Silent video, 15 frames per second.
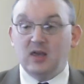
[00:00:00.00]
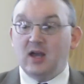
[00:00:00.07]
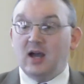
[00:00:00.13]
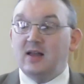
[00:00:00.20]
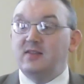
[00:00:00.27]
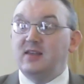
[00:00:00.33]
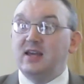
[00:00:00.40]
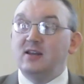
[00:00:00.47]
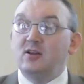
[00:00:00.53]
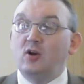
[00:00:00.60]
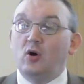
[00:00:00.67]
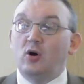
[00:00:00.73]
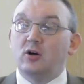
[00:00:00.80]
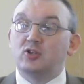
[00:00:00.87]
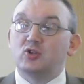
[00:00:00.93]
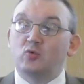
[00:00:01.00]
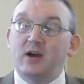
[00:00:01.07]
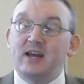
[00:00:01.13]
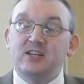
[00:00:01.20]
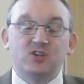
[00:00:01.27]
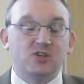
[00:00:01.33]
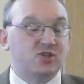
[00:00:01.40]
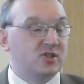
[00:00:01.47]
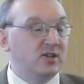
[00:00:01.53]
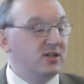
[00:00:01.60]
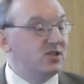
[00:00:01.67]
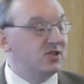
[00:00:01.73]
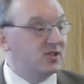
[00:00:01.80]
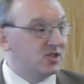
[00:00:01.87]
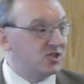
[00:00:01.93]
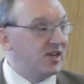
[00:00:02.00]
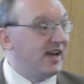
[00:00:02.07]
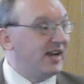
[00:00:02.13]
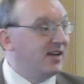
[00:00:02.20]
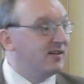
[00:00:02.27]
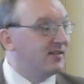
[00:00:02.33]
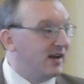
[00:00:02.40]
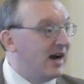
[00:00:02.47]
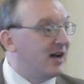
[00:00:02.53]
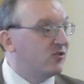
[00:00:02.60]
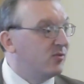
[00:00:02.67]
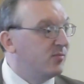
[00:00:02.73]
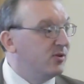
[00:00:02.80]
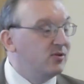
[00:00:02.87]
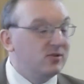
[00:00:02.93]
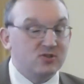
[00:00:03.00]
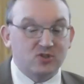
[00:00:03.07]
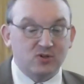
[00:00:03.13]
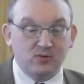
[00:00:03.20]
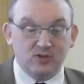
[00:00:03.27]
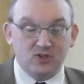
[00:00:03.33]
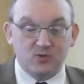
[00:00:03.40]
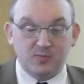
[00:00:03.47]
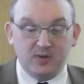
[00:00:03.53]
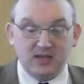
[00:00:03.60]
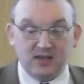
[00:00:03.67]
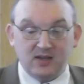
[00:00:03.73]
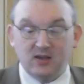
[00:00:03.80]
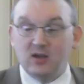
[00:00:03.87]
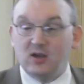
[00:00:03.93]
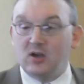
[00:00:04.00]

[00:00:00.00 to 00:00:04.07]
And then God's righteousness, the second attribute, so to speak,